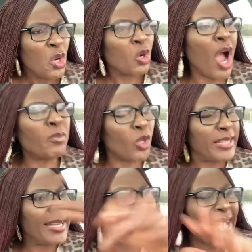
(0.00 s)
Come to
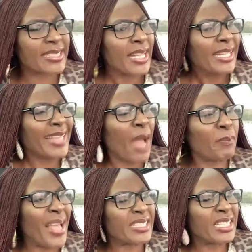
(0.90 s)
the light. That
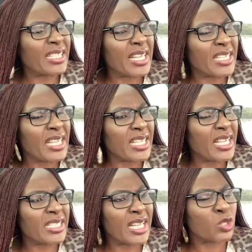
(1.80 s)
place
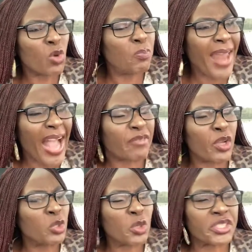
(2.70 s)
is too black for
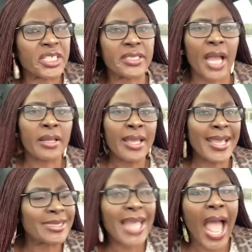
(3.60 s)
you to sit down.
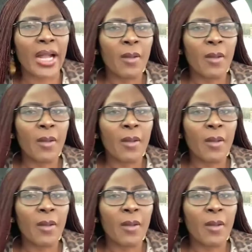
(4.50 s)
It's dark.